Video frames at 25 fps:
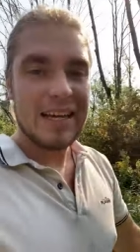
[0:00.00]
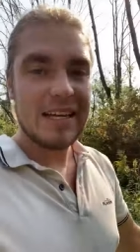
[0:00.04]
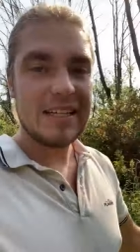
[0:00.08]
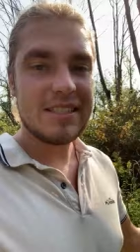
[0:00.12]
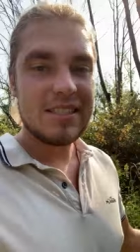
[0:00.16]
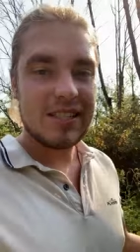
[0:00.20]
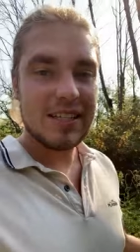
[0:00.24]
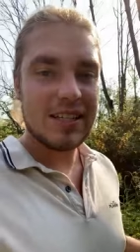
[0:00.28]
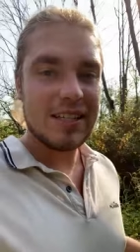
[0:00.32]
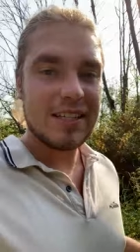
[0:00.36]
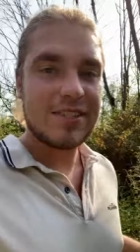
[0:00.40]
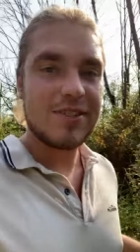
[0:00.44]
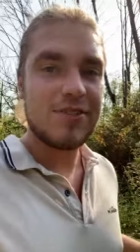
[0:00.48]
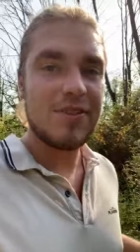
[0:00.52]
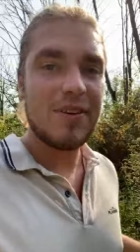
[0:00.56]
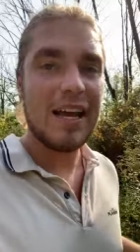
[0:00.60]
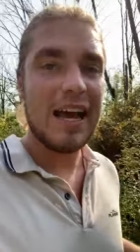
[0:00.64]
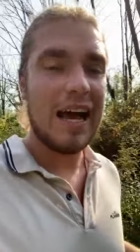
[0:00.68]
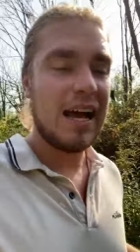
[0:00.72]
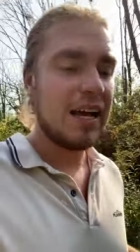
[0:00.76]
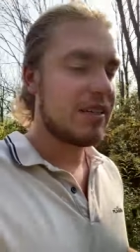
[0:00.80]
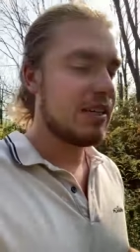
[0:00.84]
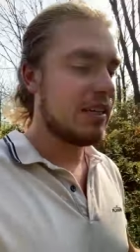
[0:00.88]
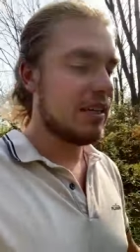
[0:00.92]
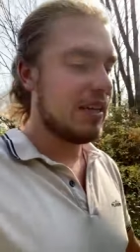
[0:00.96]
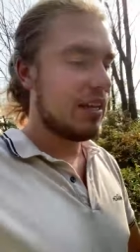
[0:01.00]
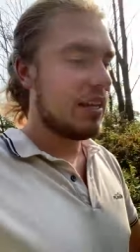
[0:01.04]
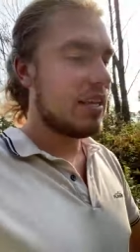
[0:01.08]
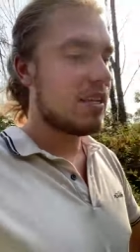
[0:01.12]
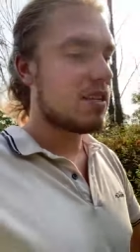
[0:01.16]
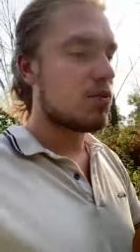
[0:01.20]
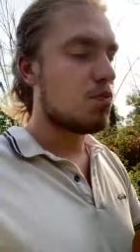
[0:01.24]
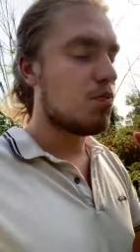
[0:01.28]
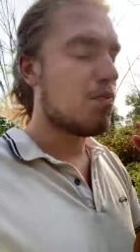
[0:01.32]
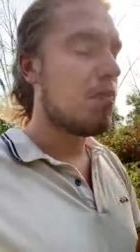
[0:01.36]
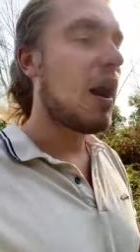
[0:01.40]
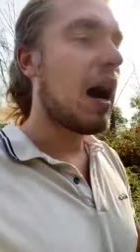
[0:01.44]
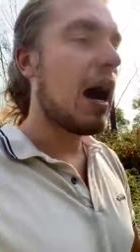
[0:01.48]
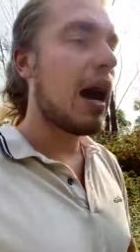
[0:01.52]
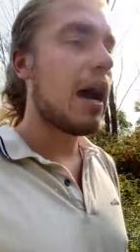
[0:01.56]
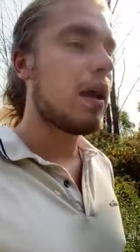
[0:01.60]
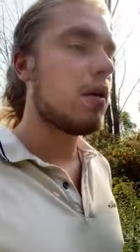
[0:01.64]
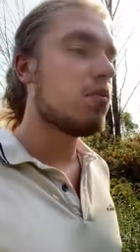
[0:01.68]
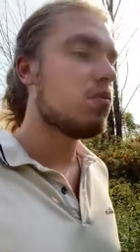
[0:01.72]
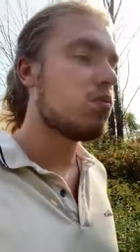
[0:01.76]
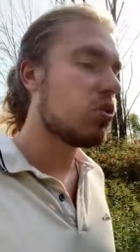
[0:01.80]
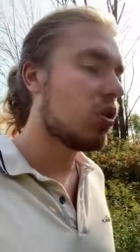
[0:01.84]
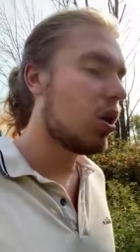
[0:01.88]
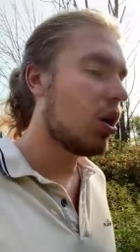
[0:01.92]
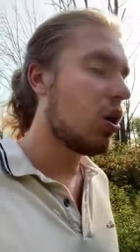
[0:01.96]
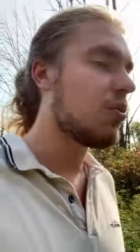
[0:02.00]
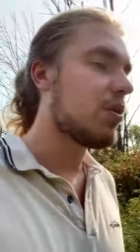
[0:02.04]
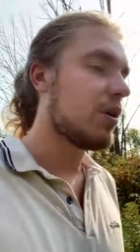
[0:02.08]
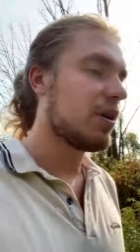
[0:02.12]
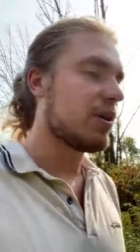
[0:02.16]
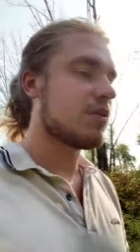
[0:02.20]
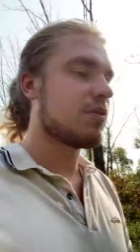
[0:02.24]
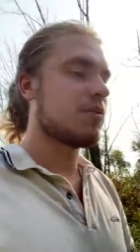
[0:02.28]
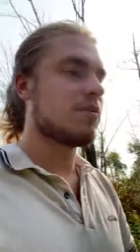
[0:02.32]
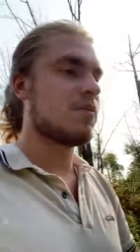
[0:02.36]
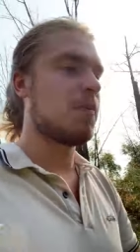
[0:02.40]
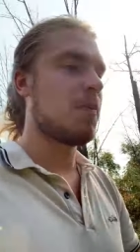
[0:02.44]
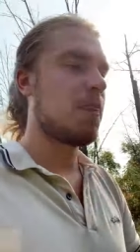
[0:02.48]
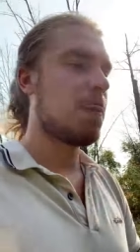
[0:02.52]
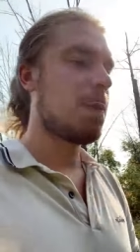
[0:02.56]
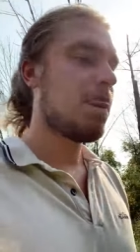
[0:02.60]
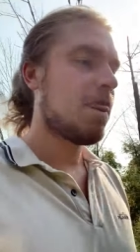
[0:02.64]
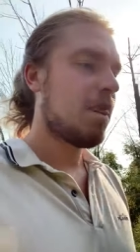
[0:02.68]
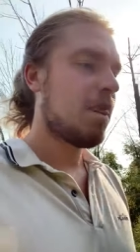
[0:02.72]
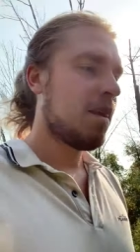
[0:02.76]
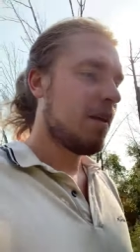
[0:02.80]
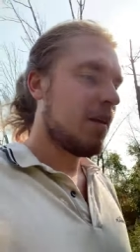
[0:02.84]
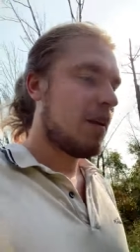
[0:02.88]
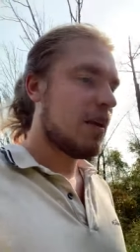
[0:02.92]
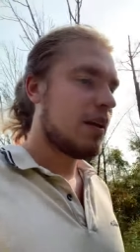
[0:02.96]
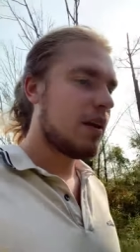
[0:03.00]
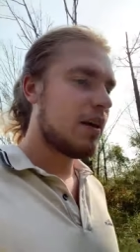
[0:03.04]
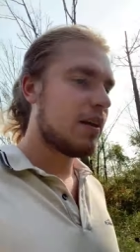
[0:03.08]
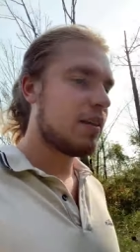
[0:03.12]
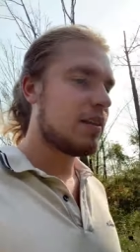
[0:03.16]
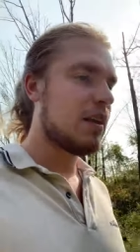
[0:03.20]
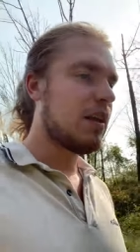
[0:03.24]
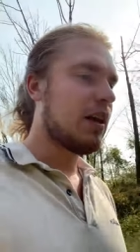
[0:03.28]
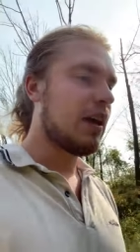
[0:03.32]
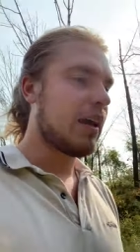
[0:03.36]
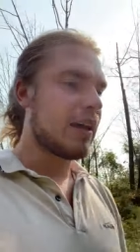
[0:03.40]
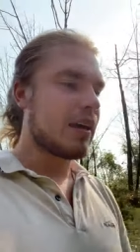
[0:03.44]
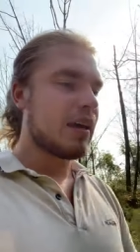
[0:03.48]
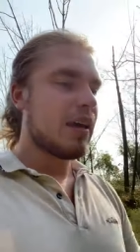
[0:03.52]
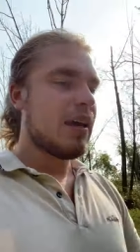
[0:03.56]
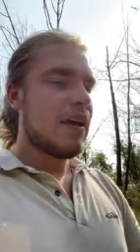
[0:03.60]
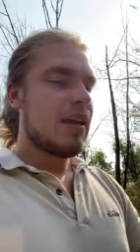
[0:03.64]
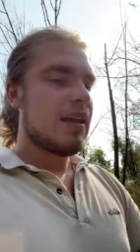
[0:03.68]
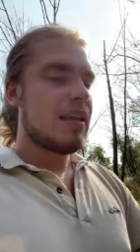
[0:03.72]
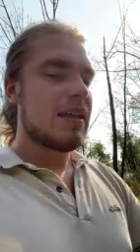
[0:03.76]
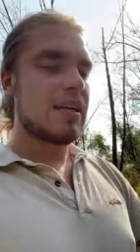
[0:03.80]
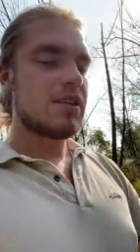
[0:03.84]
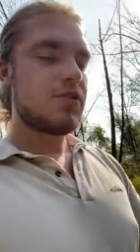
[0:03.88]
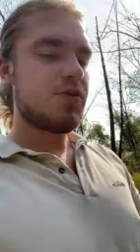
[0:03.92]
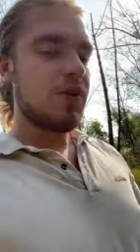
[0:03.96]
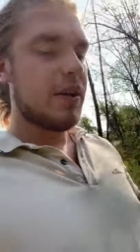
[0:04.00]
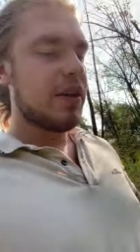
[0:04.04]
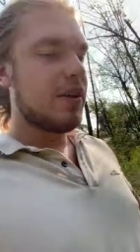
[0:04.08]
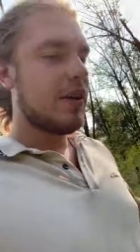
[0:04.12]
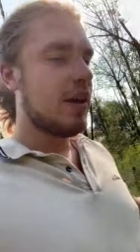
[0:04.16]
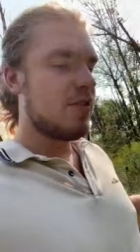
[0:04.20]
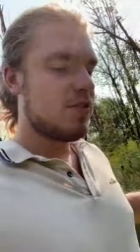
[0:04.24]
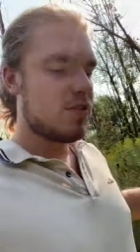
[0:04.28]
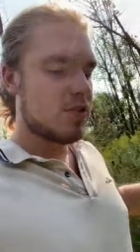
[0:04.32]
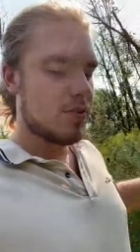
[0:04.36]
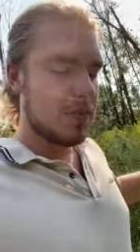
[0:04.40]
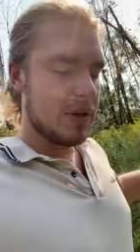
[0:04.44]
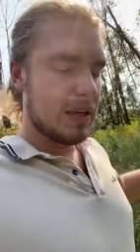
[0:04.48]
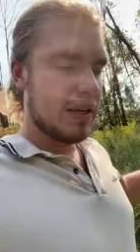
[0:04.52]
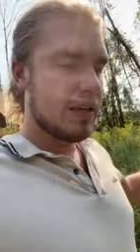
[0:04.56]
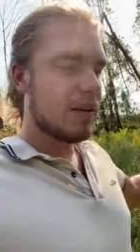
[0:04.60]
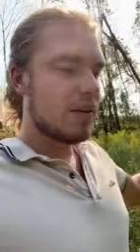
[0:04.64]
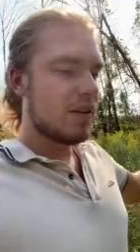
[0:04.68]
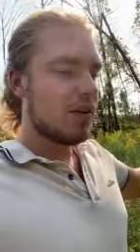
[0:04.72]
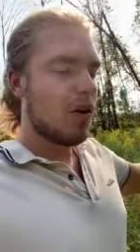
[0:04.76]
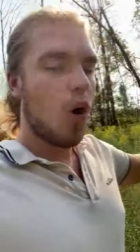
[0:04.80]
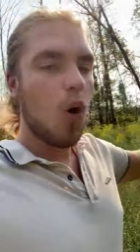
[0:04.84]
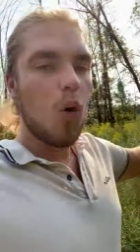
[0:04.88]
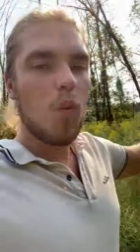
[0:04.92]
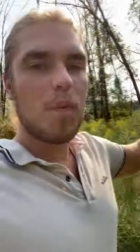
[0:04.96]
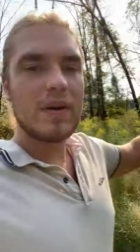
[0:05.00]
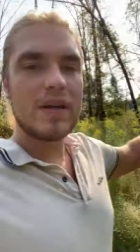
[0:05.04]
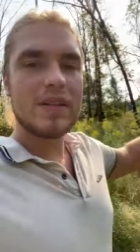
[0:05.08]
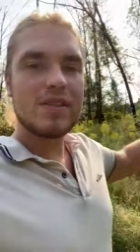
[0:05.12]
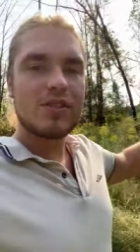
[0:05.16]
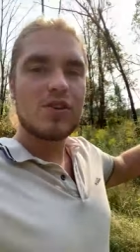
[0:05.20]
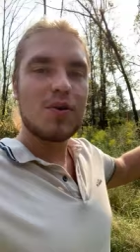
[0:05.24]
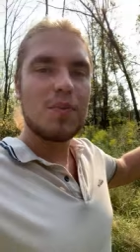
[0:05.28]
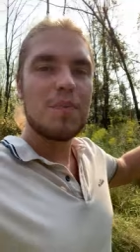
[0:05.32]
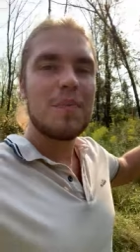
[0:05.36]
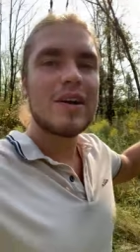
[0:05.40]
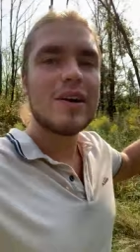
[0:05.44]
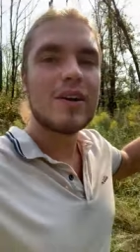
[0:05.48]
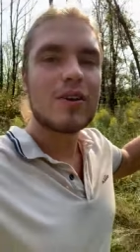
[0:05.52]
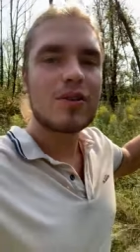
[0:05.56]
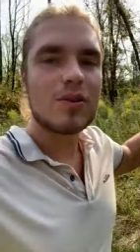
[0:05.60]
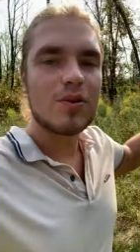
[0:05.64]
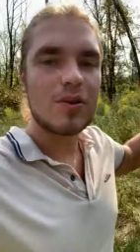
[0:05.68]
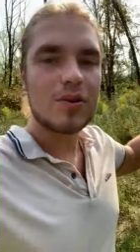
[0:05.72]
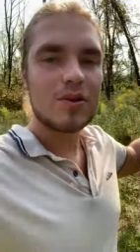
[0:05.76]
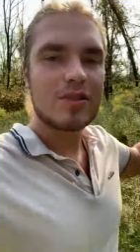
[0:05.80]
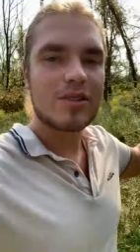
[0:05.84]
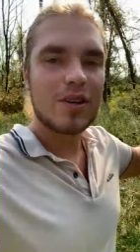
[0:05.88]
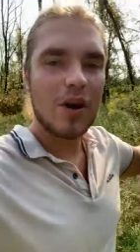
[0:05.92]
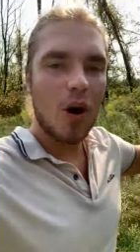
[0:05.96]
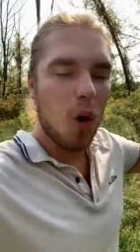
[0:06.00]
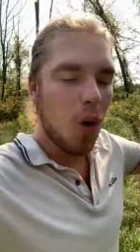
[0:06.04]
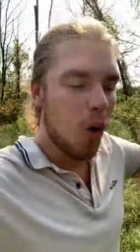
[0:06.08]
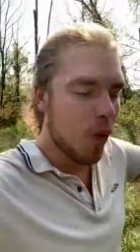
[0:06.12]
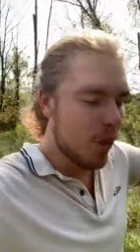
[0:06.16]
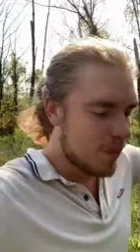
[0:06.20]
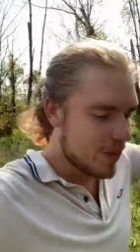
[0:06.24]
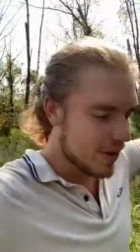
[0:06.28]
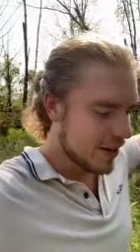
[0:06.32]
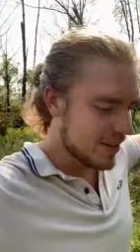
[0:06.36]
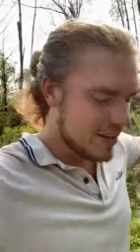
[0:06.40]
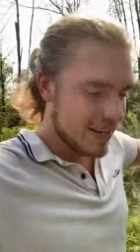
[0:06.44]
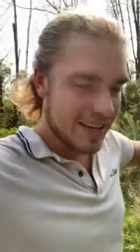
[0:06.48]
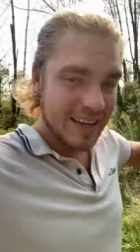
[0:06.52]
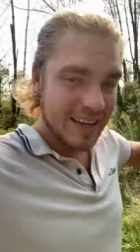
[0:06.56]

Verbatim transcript: into this reality is mind blowing. like, that's why you have to be open to miracles, so open,